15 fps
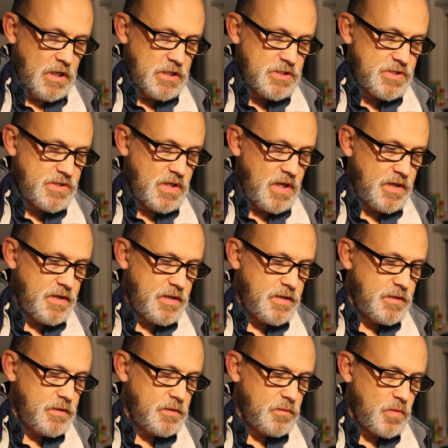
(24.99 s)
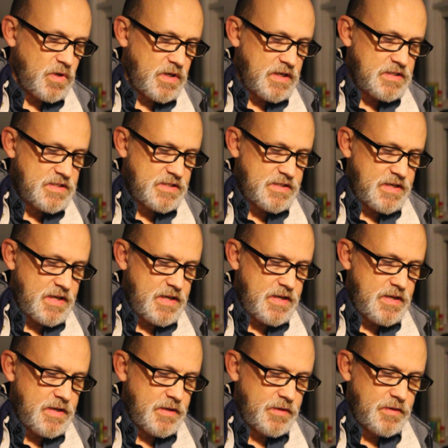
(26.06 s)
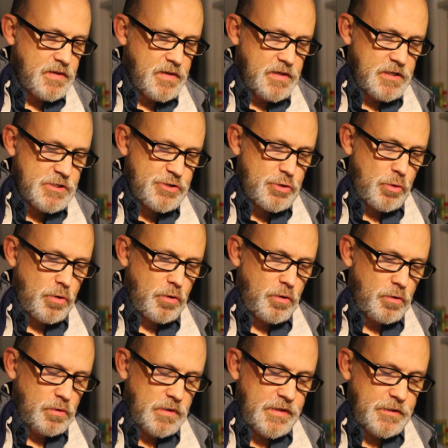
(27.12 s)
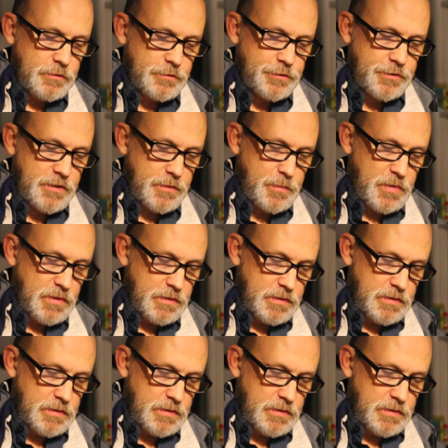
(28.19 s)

Studying what I see in historical leadership